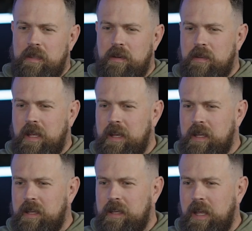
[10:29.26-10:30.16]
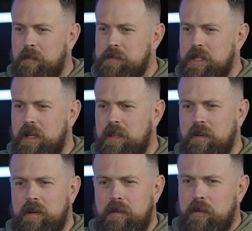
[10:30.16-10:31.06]
It all kind of came
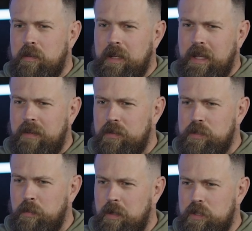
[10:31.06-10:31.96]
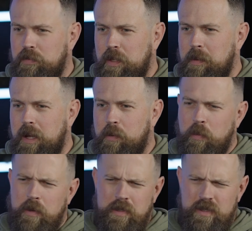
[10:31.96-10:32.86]
together. I don't know that I gave you too much feedback. We
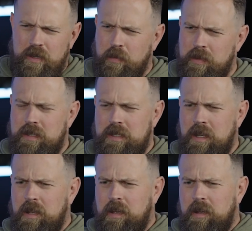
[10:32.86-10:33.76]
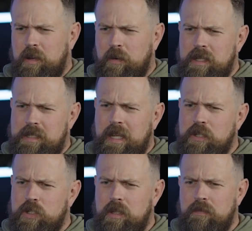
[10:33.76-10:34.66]
wanted to start with this great
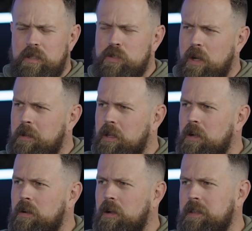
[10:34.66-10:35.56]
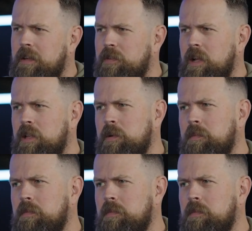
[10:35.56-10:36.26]
tension of the tremolo on that violin.